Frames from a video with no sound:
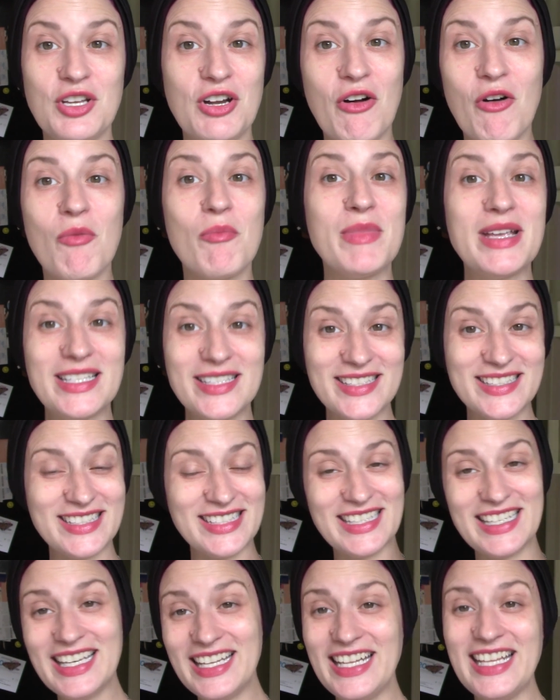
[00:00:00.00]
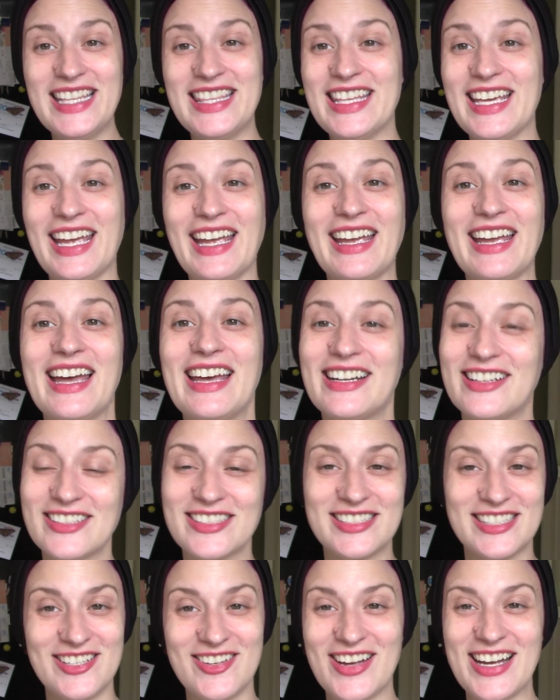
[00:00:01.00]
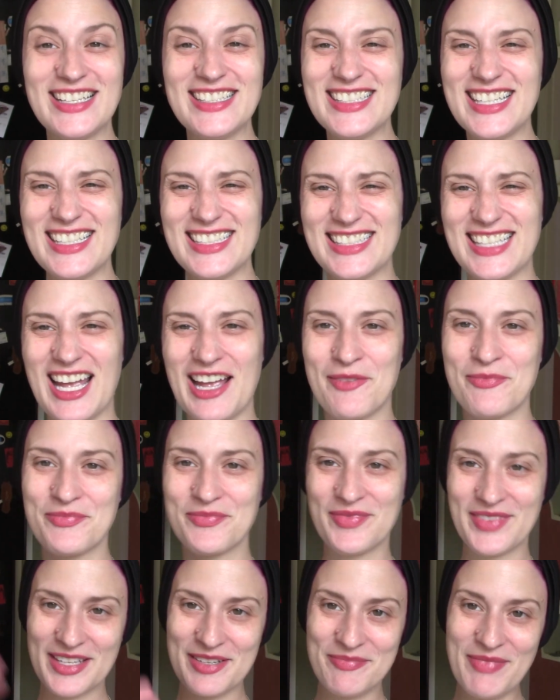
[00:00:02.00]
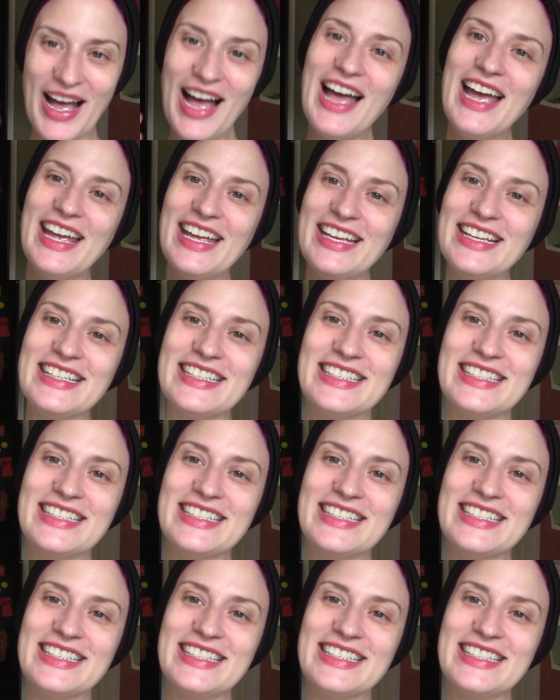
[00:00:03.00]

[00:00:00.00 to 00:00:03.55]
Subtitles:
don't miss anything. And I'll see you guys next time. Bye.